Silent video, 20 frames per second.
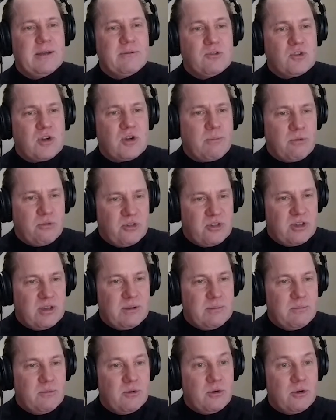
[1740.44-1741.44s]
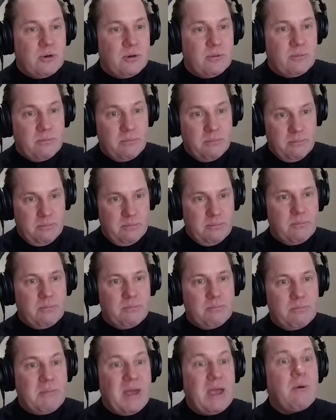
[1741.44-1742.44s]
troublesome, or
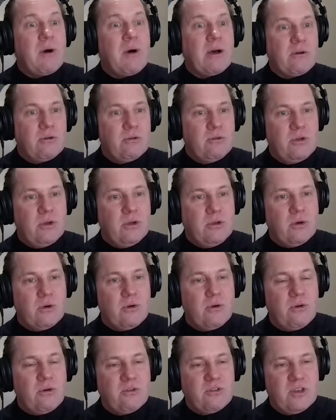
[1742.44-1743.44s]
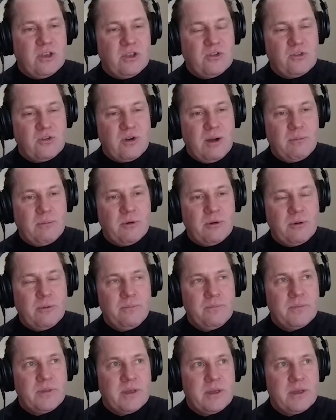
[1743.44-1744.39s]
meiwaku, you're causing trouble.